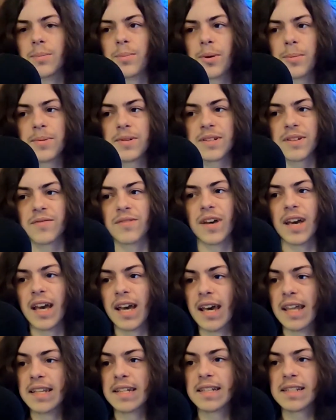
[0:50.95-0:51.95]
purpose of
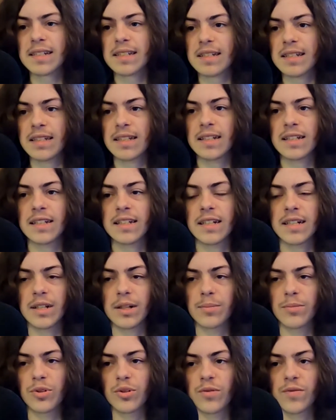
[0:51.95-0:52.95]
any scene in a
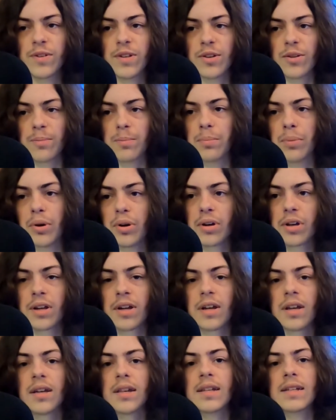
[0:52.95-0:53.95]
movie or book
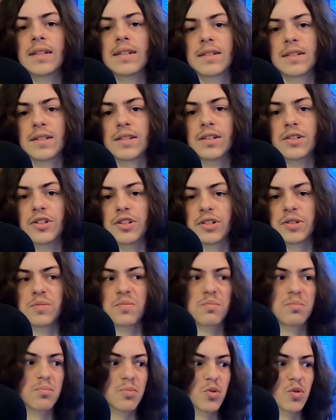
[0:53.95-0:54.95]
is to just
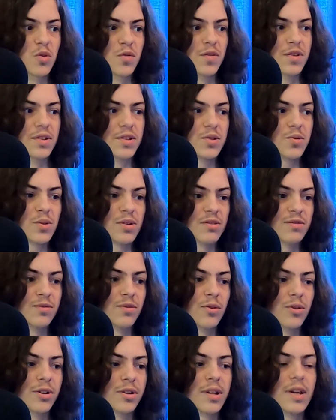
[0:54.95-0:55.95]
move the story
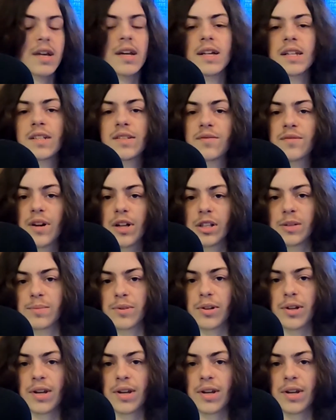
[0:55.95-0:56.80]
forward, develop your